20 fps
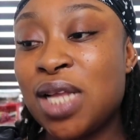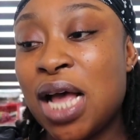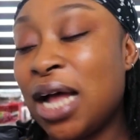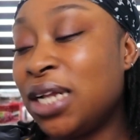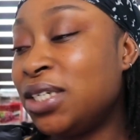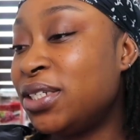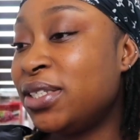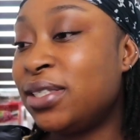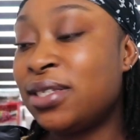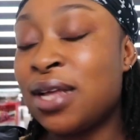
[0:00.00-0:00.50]

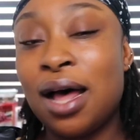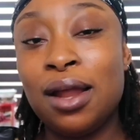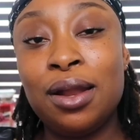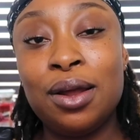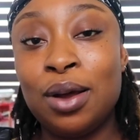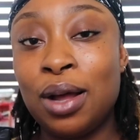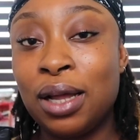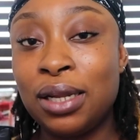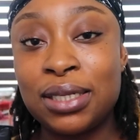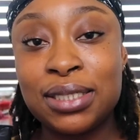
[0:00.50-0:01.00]
i just i
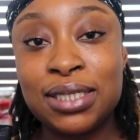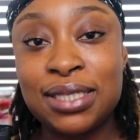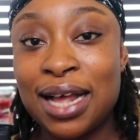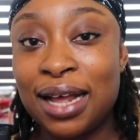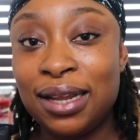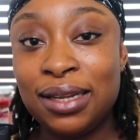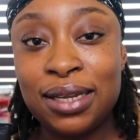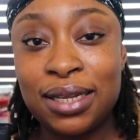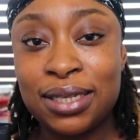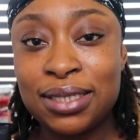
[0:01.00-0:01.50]
don't
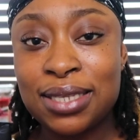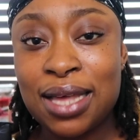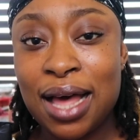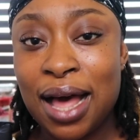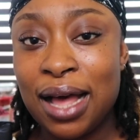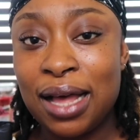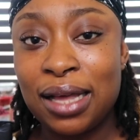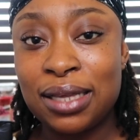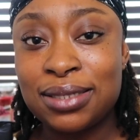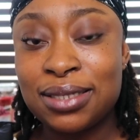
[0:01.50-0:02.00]
understand this
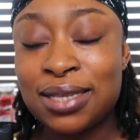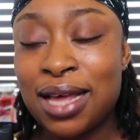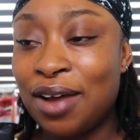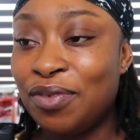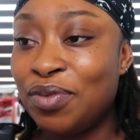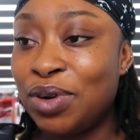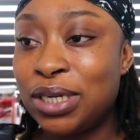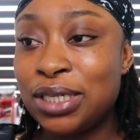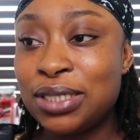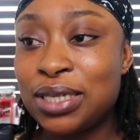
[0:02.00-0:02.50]
guys
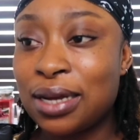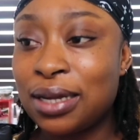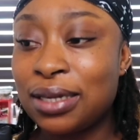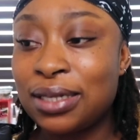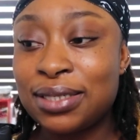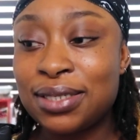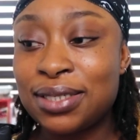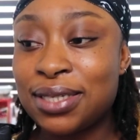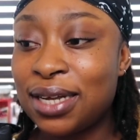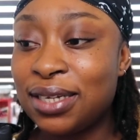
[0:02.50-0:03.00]
i really don't
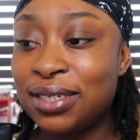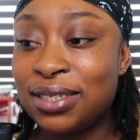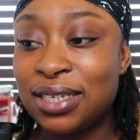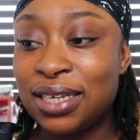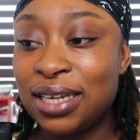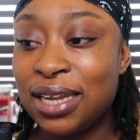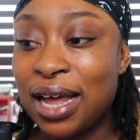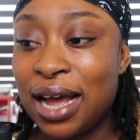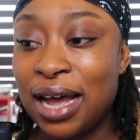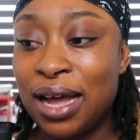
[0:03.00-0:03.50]
understand
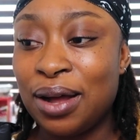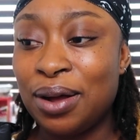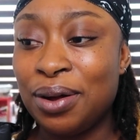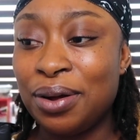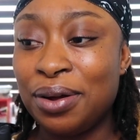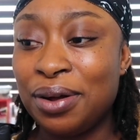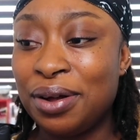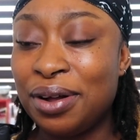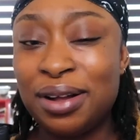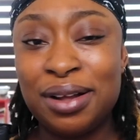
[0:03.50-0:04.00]
it
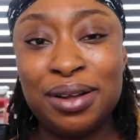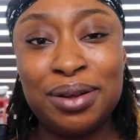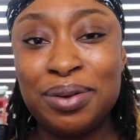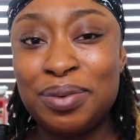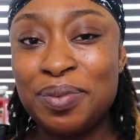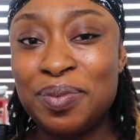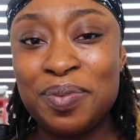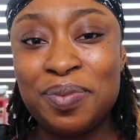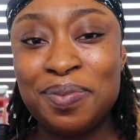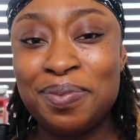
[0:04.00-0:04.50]
like
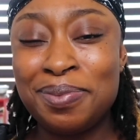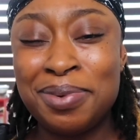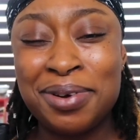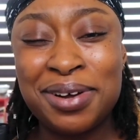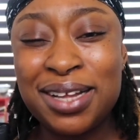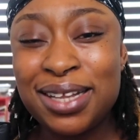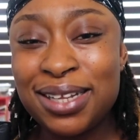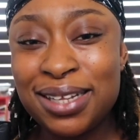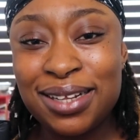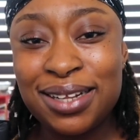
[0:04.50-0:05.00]

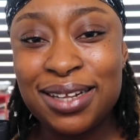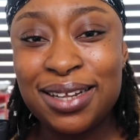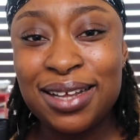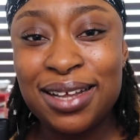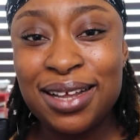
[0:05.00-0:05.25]
what